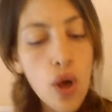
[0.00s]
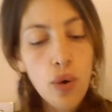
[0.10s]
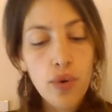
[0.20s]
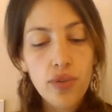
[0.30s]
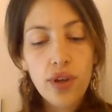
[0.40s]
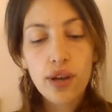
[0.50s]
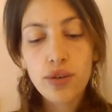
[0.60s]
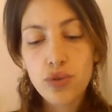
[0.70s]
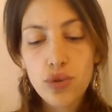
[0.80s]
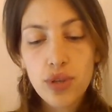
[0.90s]
with
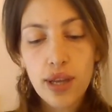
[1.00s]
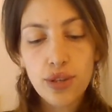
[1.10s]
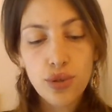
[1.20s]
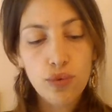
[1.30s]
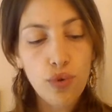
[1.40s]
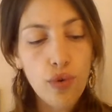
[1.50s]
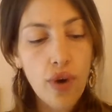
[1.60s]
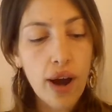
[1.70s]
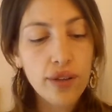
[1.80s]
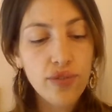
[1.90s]
anhydrous calcium
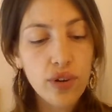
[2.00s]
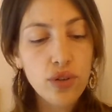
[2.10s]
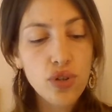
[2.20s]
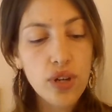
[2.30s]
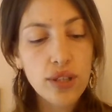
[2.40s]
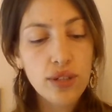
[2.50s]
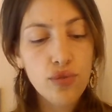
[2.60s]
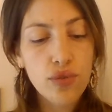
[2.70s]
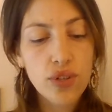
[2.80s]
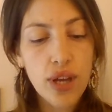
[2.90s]
chloride. Fraction it
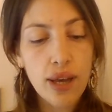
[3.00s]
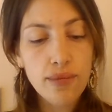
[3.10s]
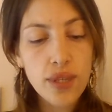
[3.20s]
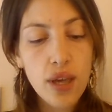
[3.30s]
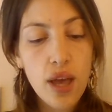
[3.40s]
3 times.